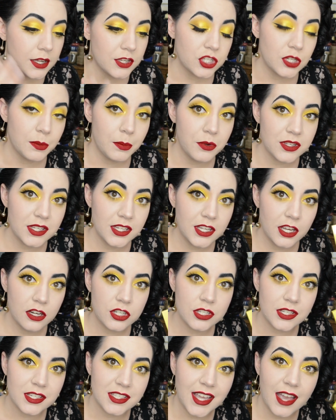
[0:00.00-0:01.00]
shimmers in here,
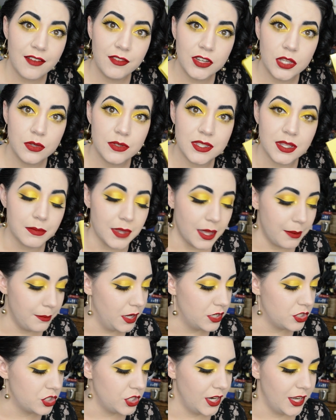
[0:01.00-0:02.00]
just because I haven't used them that
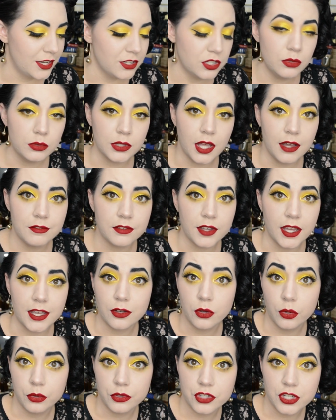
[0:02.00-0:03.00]
much, and I do love a
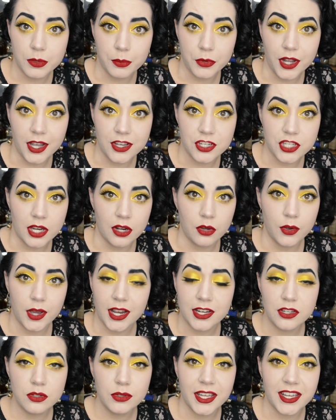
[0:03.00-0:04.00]
gold shimmer eyeshadow, and
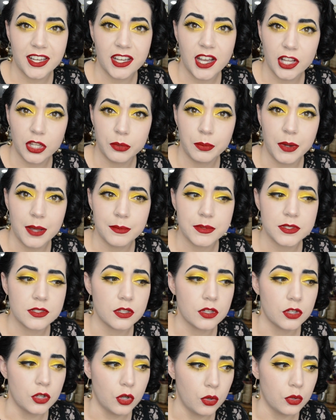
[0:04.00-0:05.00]
I do like
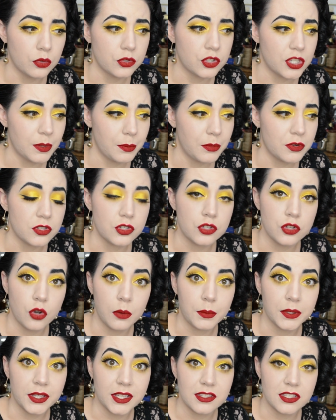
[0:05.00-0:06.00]
Colourpop's gold shimmers
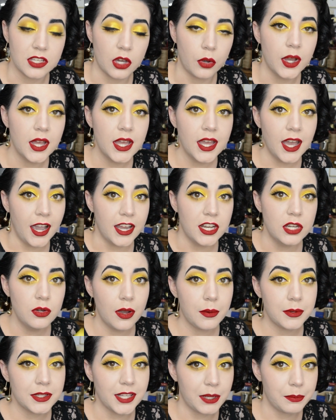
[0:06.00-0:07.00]
normally, so I knew
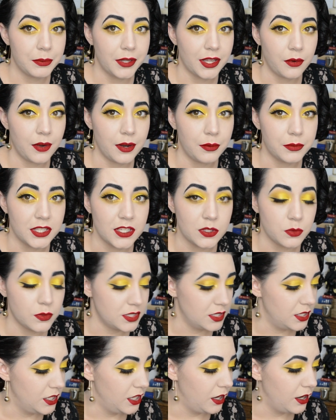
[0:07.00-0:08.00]
I would like playing around with these
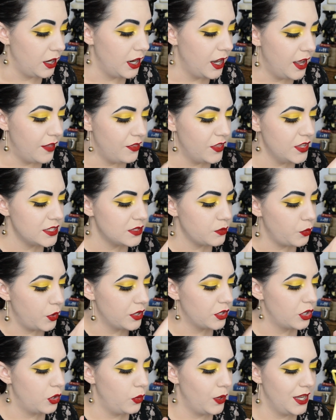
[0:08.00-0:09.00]
ones in here. This
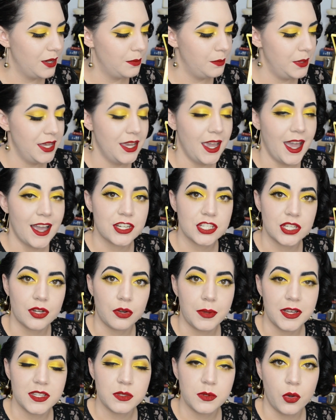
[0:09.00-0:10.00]
one, Queen Bee, actually
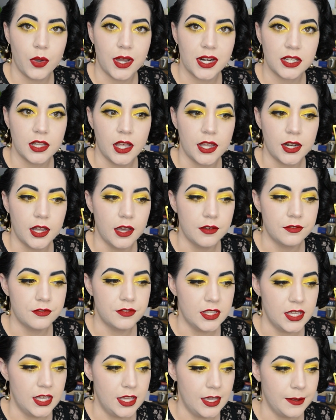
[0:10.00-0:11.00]
reminds me quite a lot of
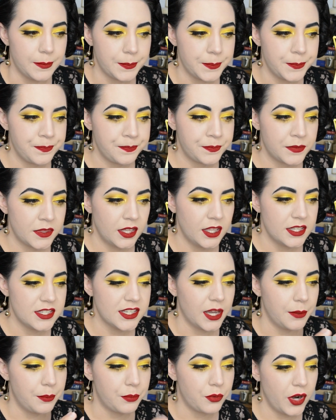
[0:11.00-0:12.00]
it's
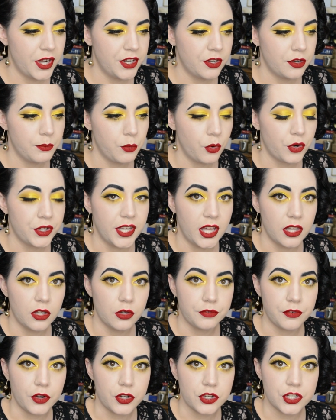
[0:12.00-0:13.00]
like a brighter, more
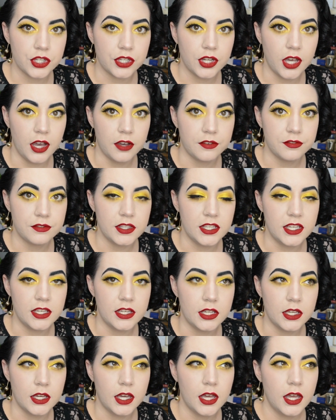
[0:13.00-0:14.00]
yellow version of
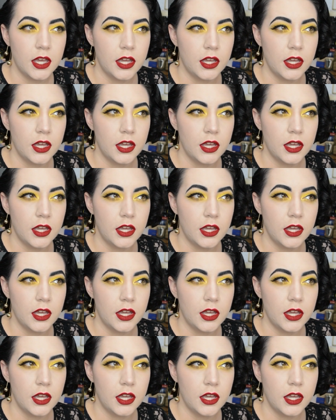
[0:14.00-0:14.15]
the